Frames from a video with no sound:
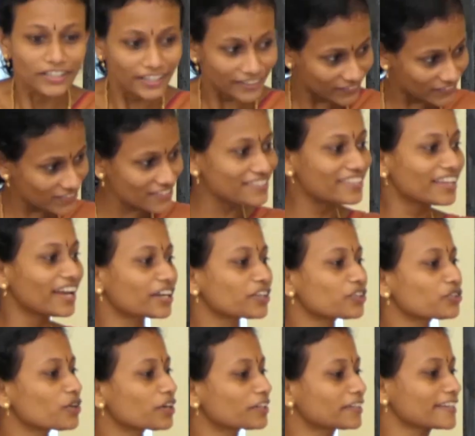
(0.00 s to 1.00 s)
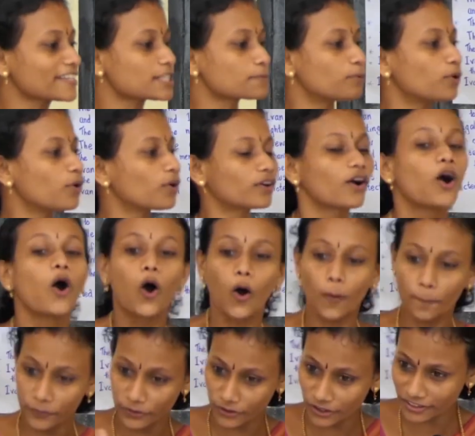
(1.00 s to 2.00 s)
It is there in your textbook.
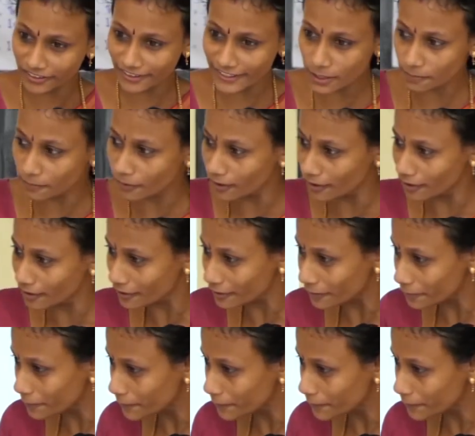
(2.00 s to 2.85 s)
Open your textbook.